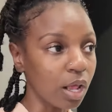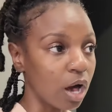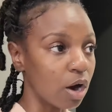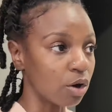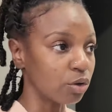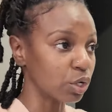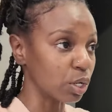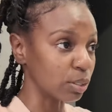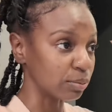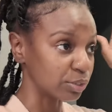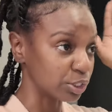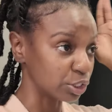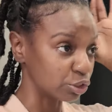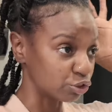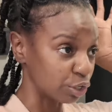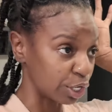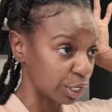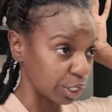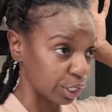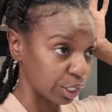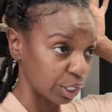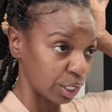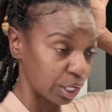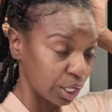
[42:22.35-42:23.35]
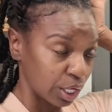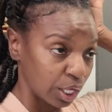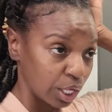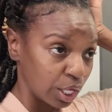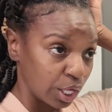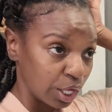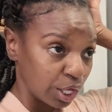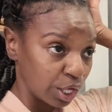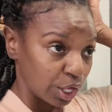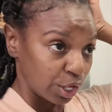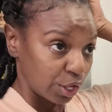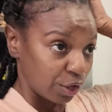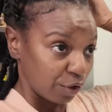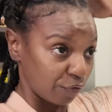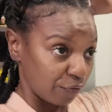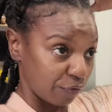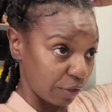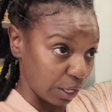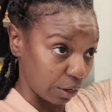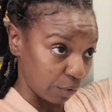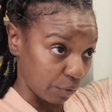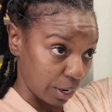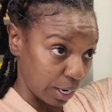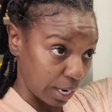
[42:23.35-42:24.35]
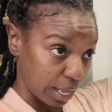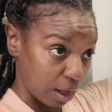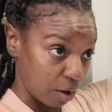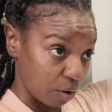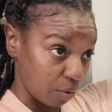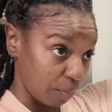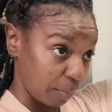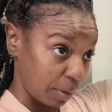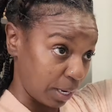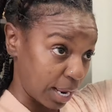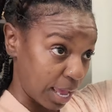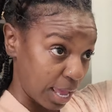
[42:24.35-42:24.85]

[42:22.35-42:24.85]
I don't know. I'm still trying to figure it out.